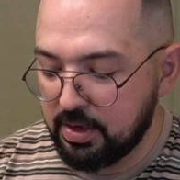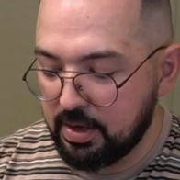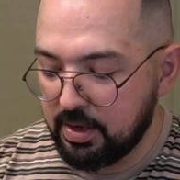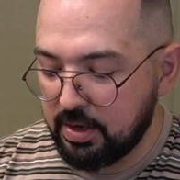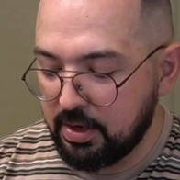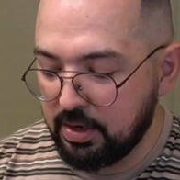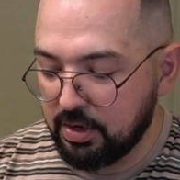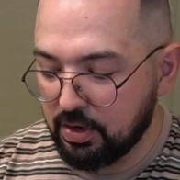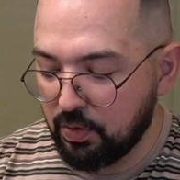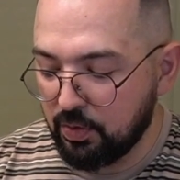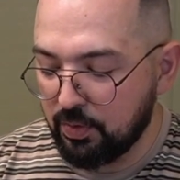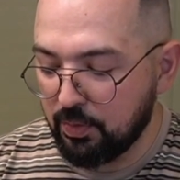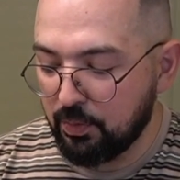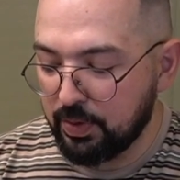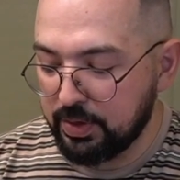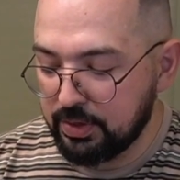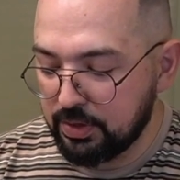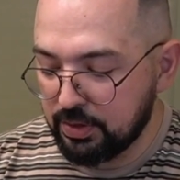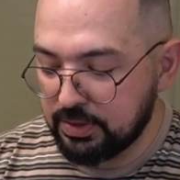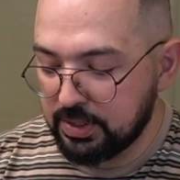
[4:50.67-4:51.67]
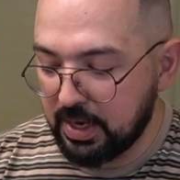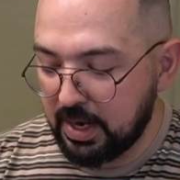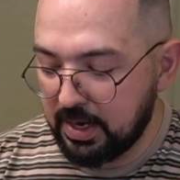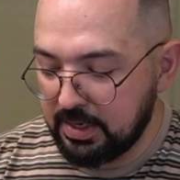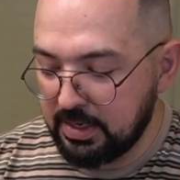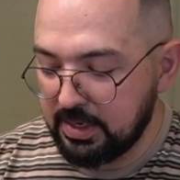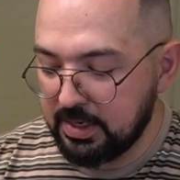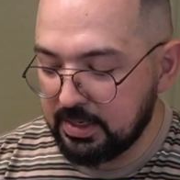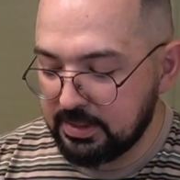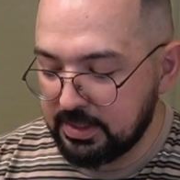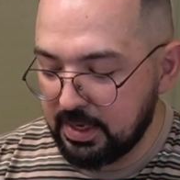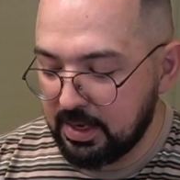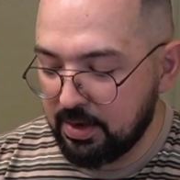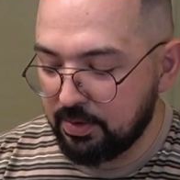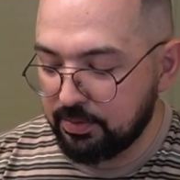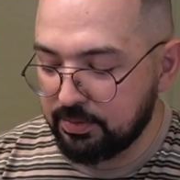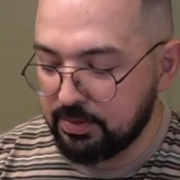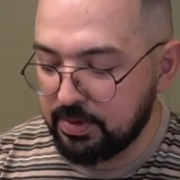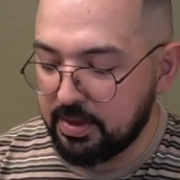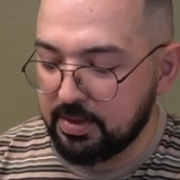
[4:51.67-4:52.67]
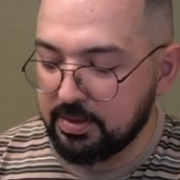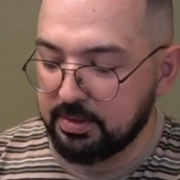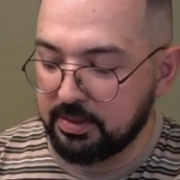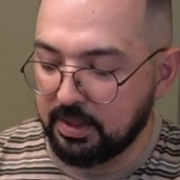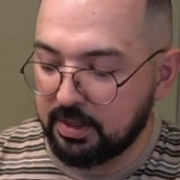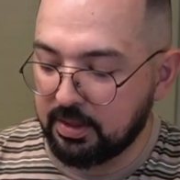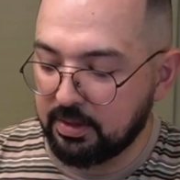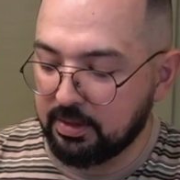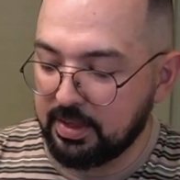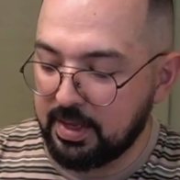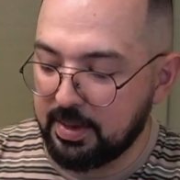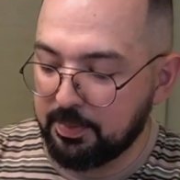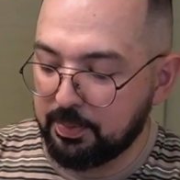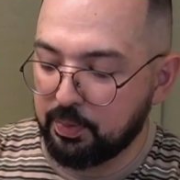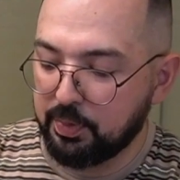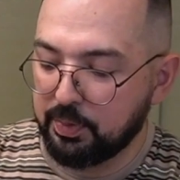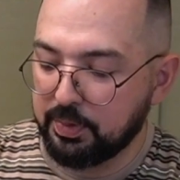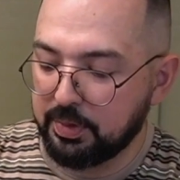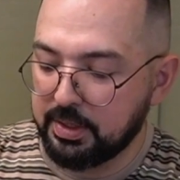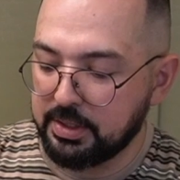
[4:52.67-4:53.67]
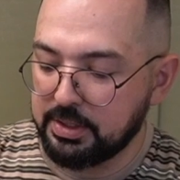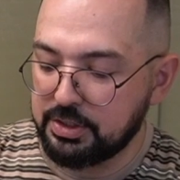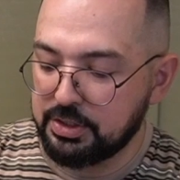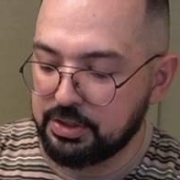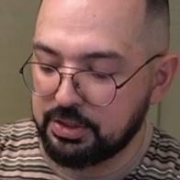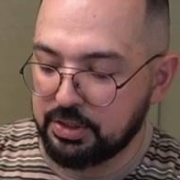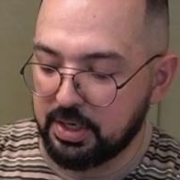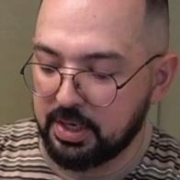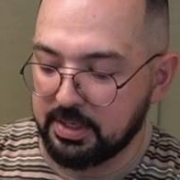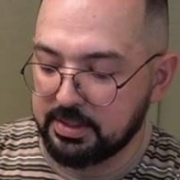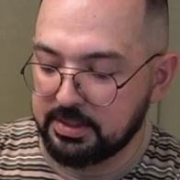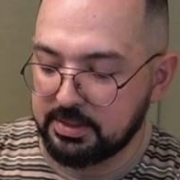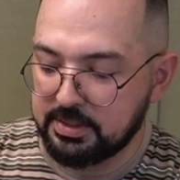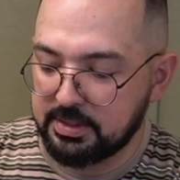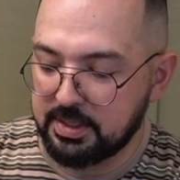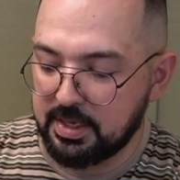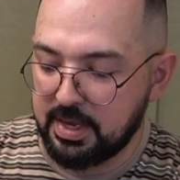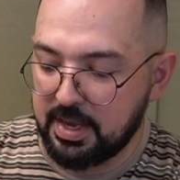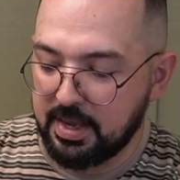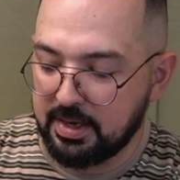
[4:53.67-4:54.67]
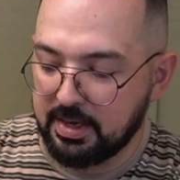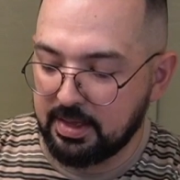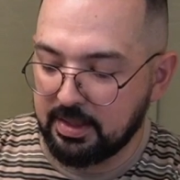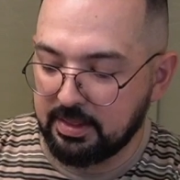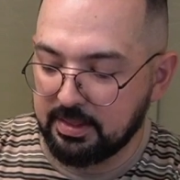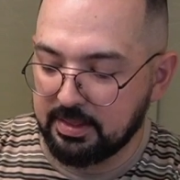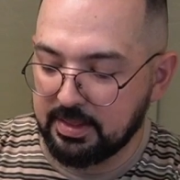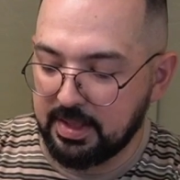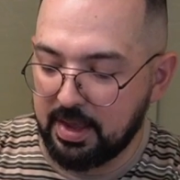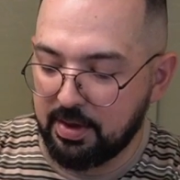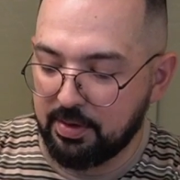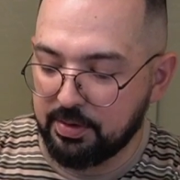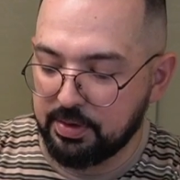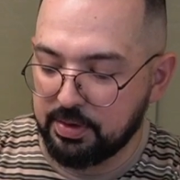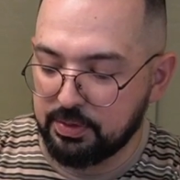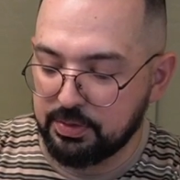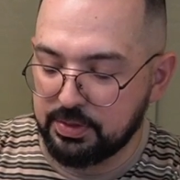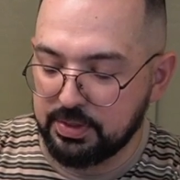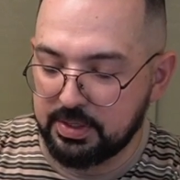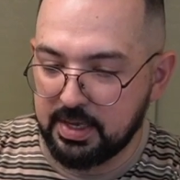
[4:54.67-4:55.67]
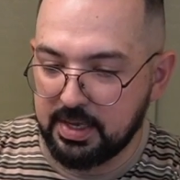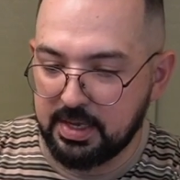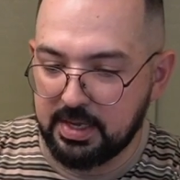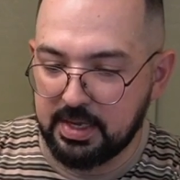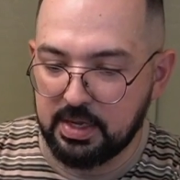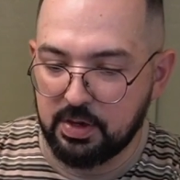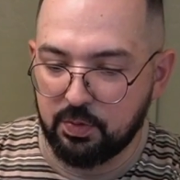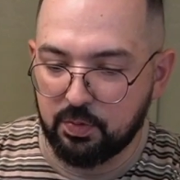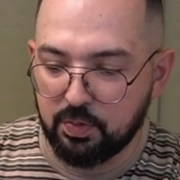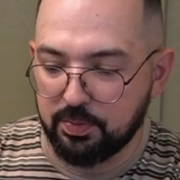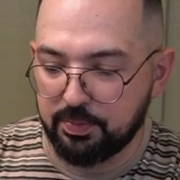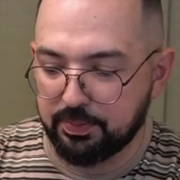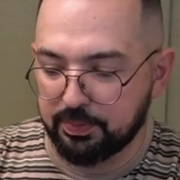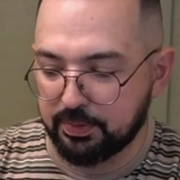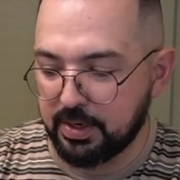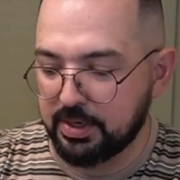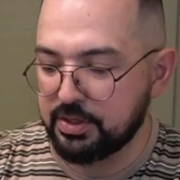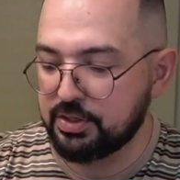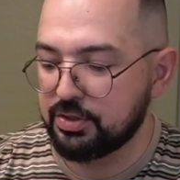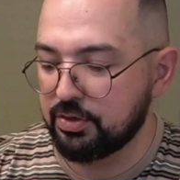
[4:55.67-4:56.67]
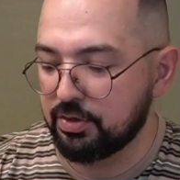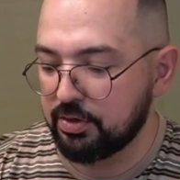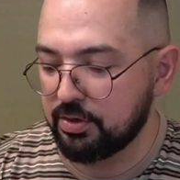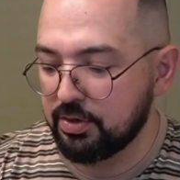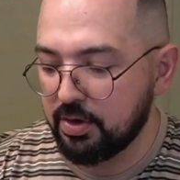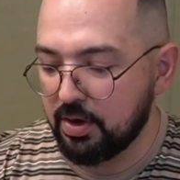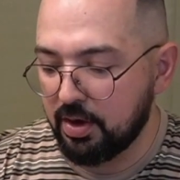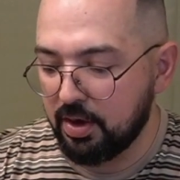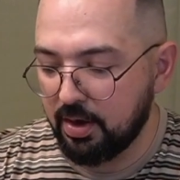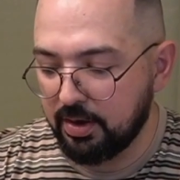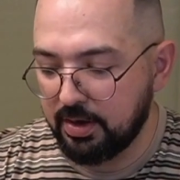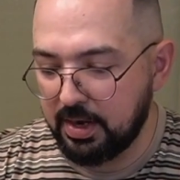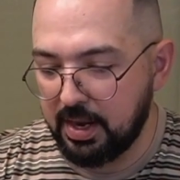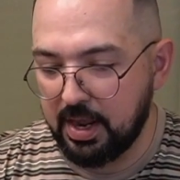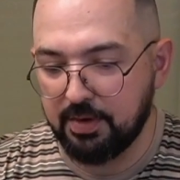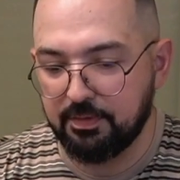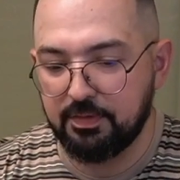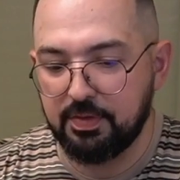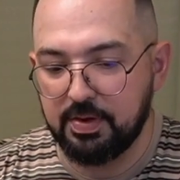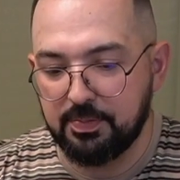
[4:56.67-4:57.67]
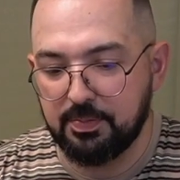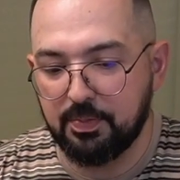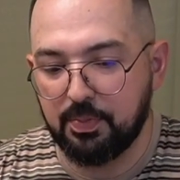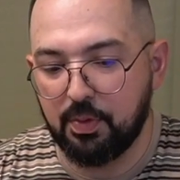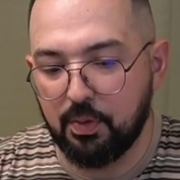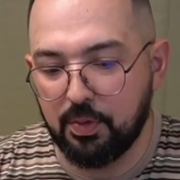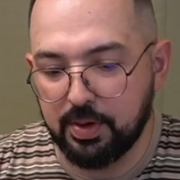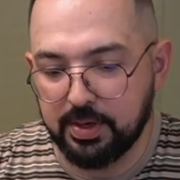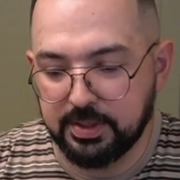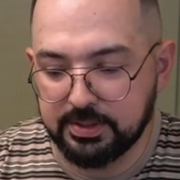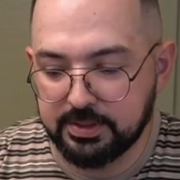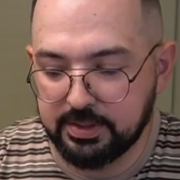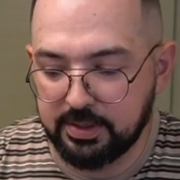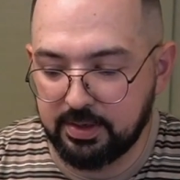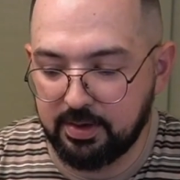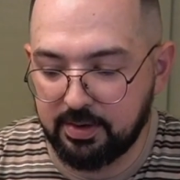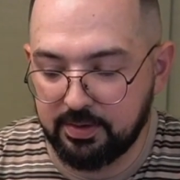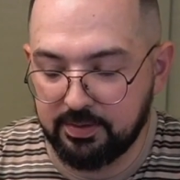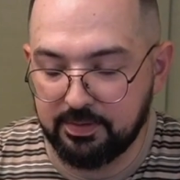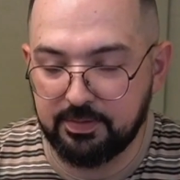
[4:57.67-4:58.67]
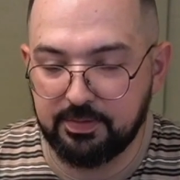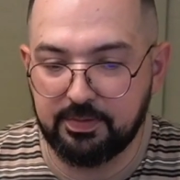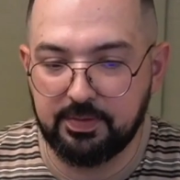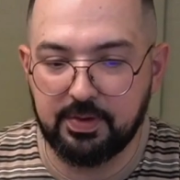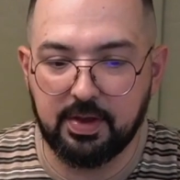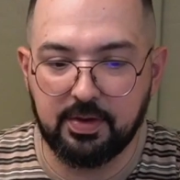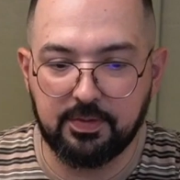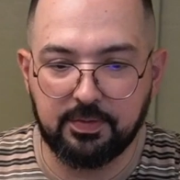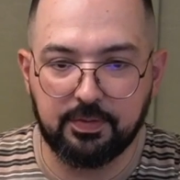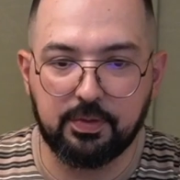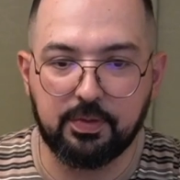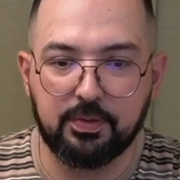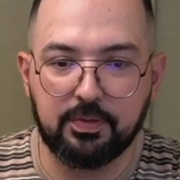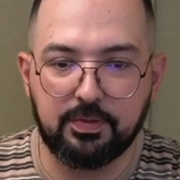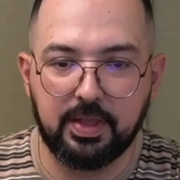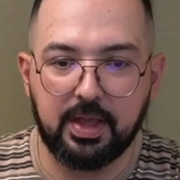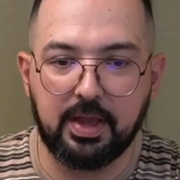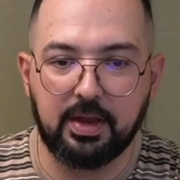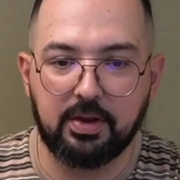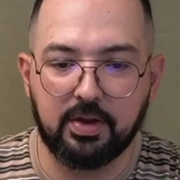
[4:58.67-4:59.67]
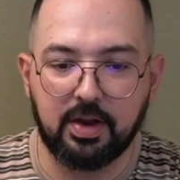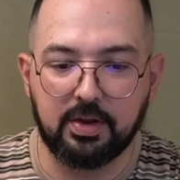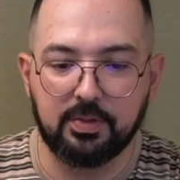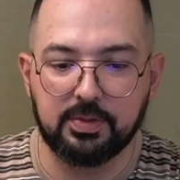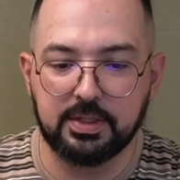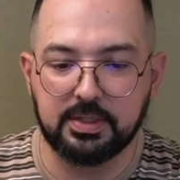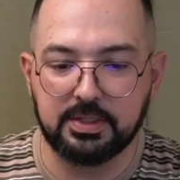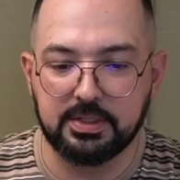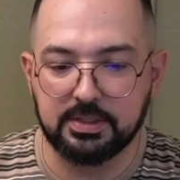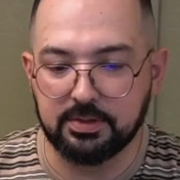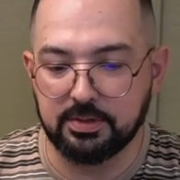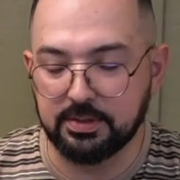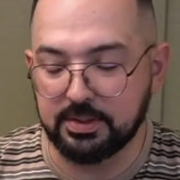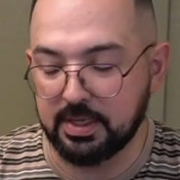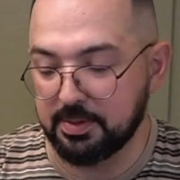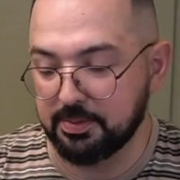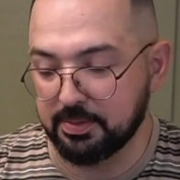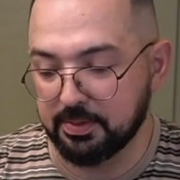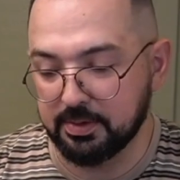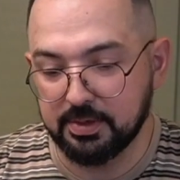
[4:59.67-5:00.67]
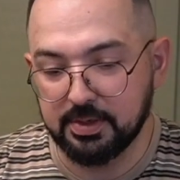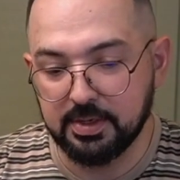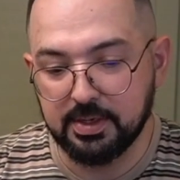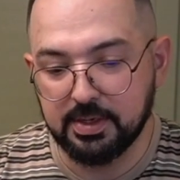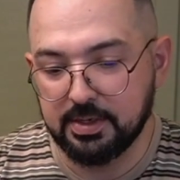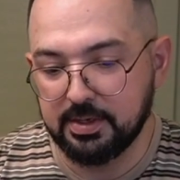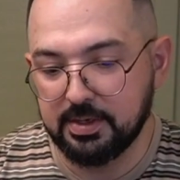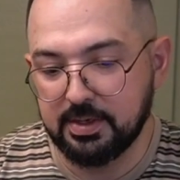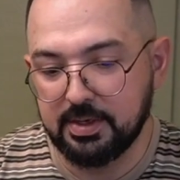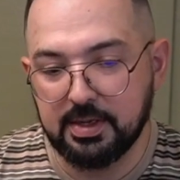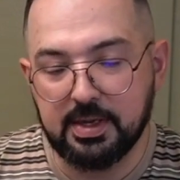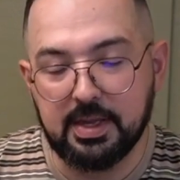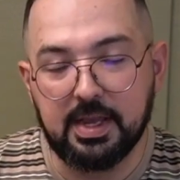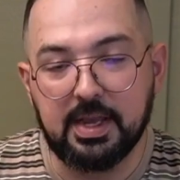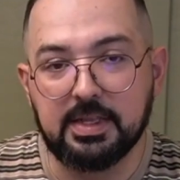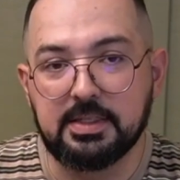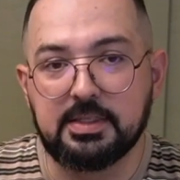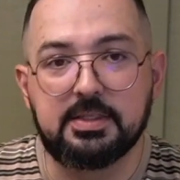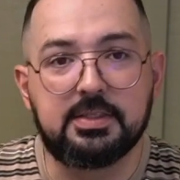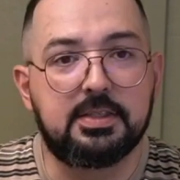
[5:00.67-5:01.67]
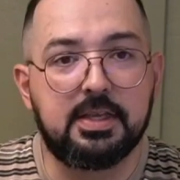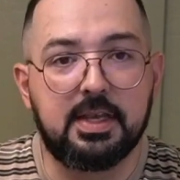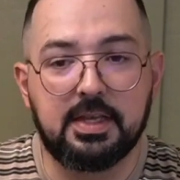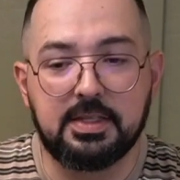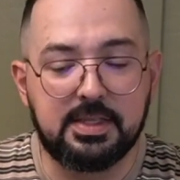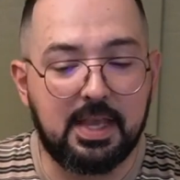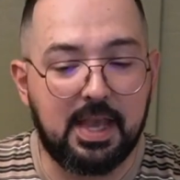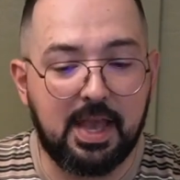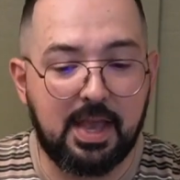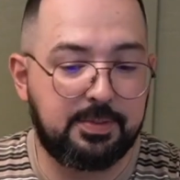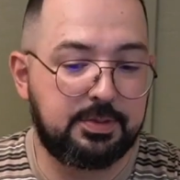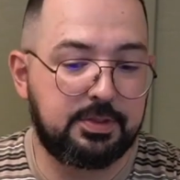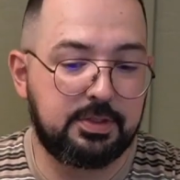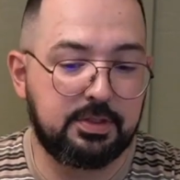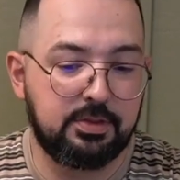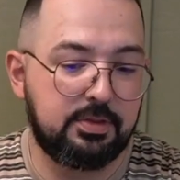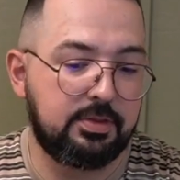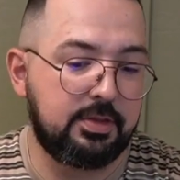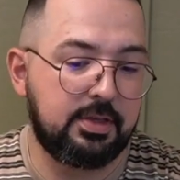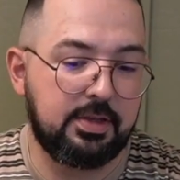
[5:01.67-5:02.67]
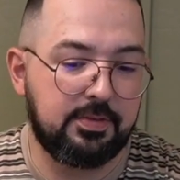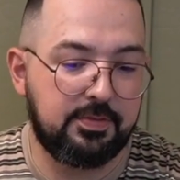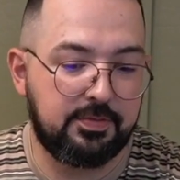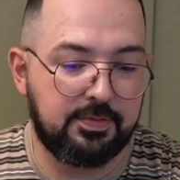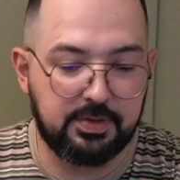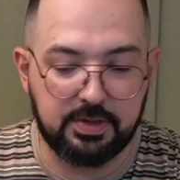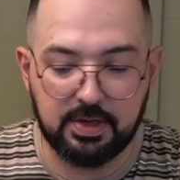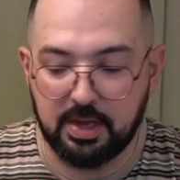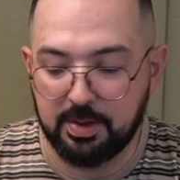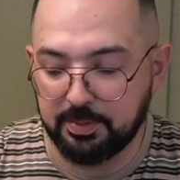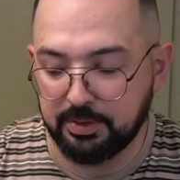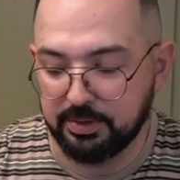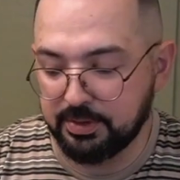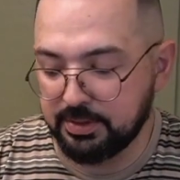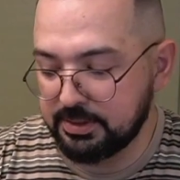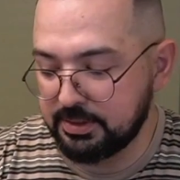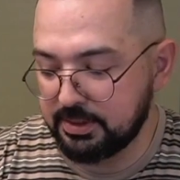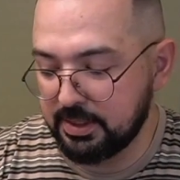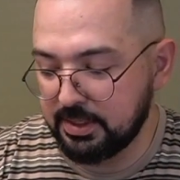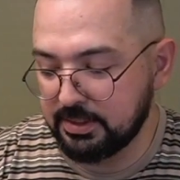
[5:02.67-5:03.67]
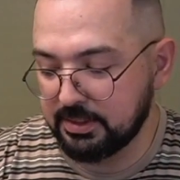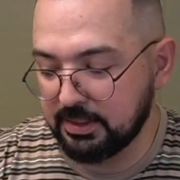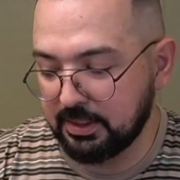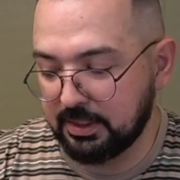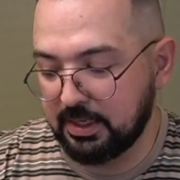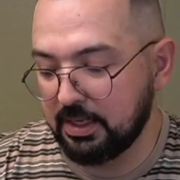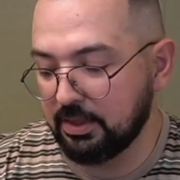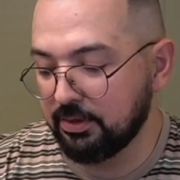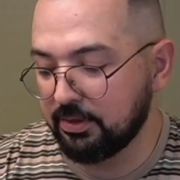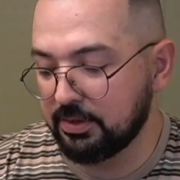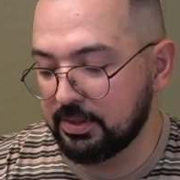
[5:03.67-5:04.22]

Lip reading: you know, when you're tightening it down, the clamp will adjust and allow you to get equal pressure on every point of a full flat grind with a distal taper. It's absolutely phenomenal. It's a killer